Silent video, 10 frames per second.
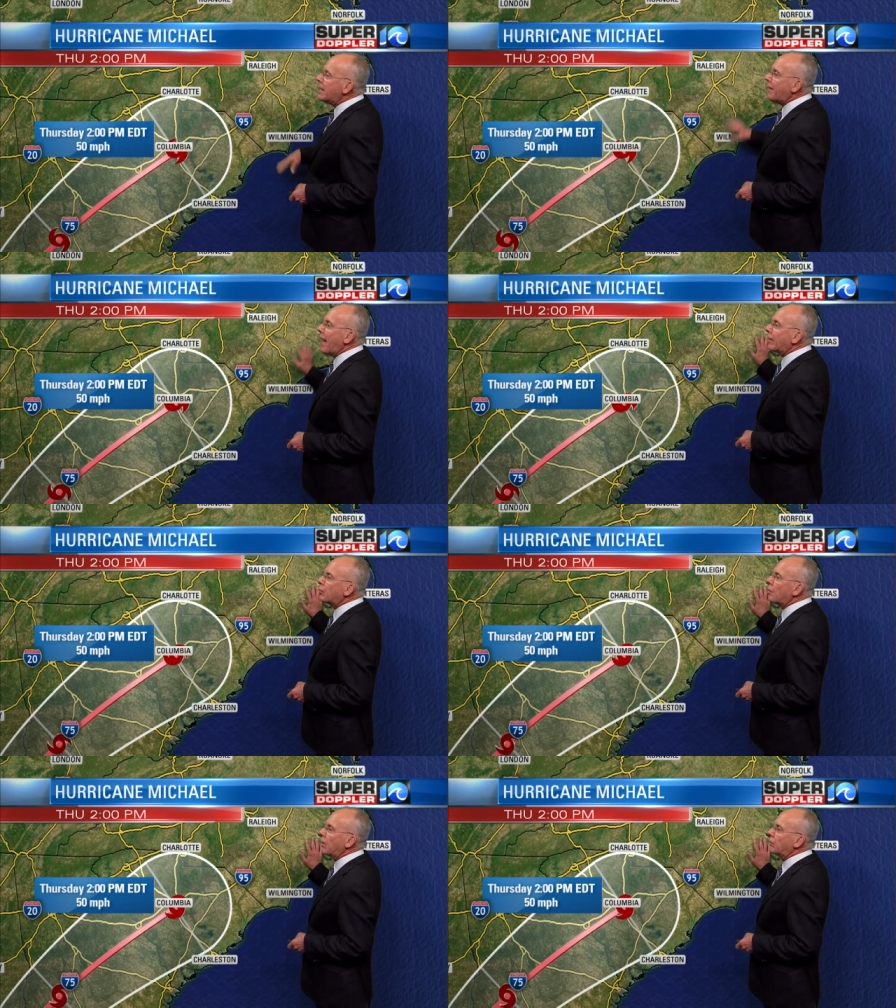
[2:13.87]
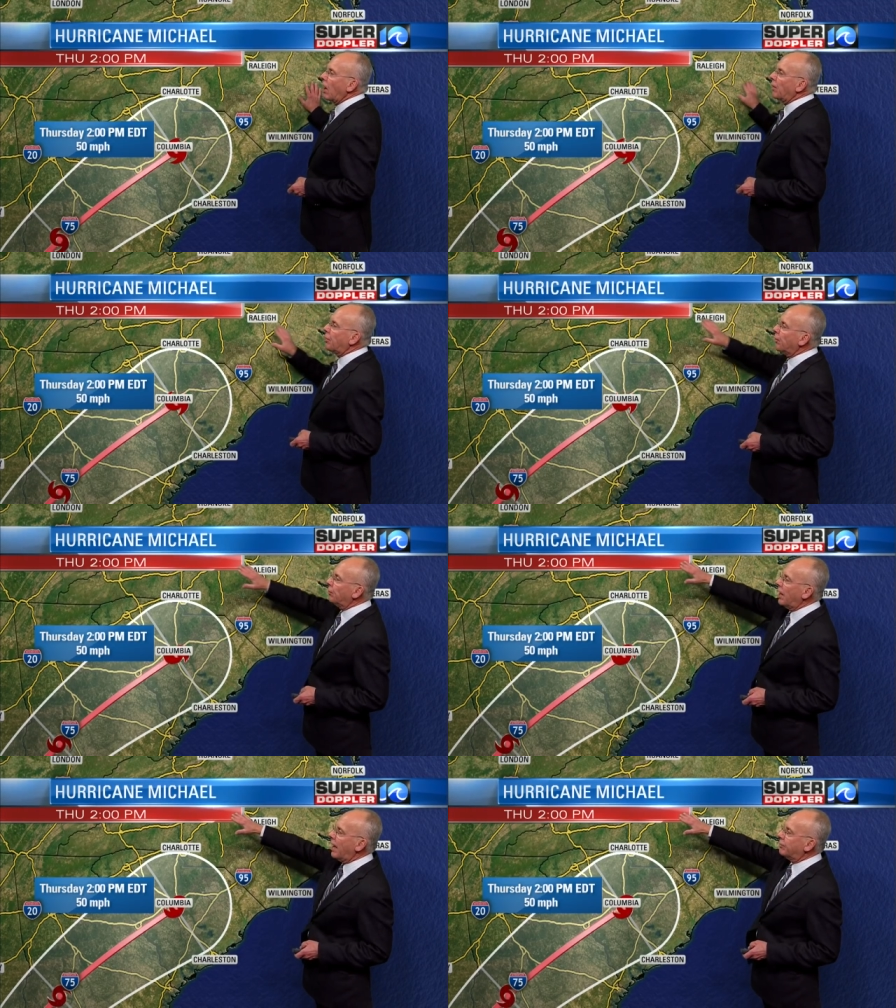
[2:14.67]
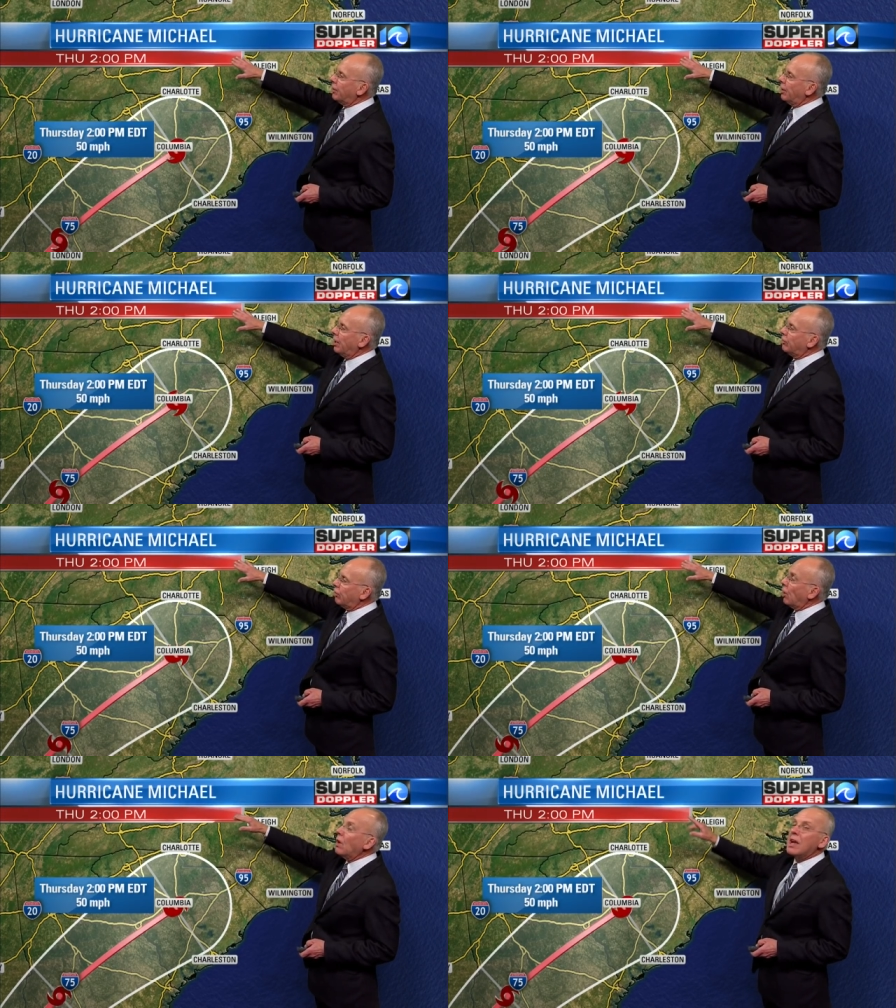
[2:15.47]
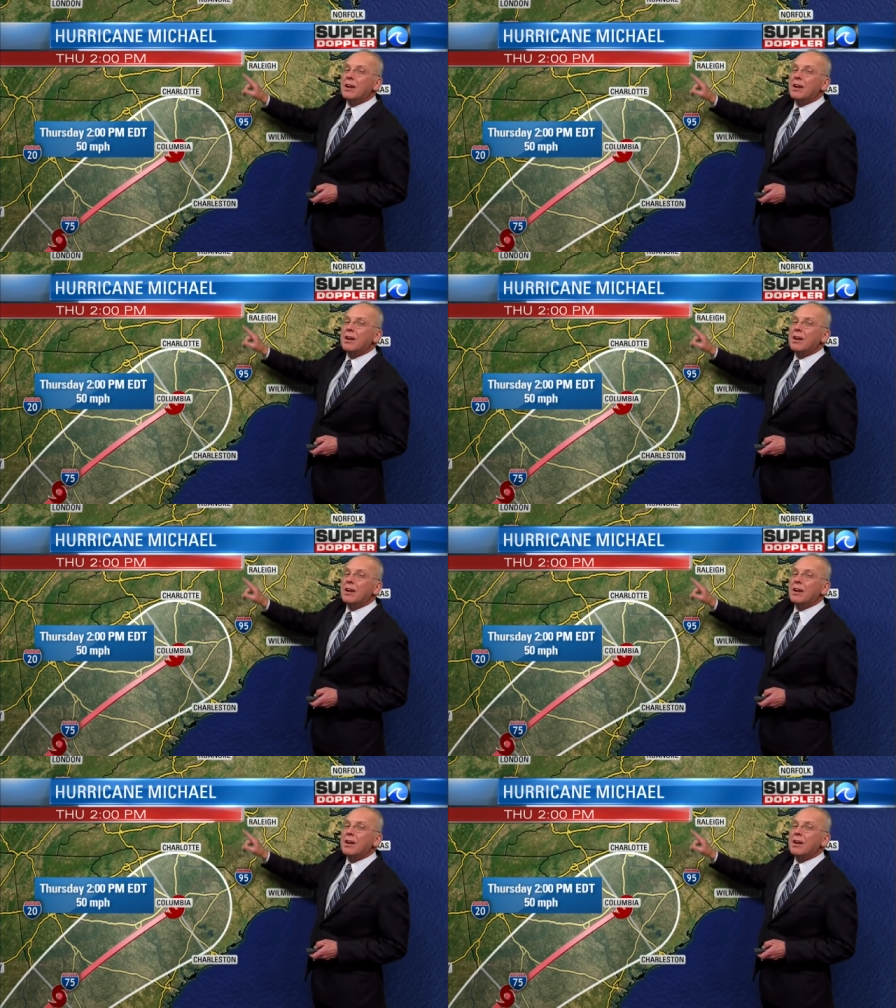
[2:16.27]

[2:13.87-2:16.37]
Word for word: Now that's where things are Thursday afternoon at 2.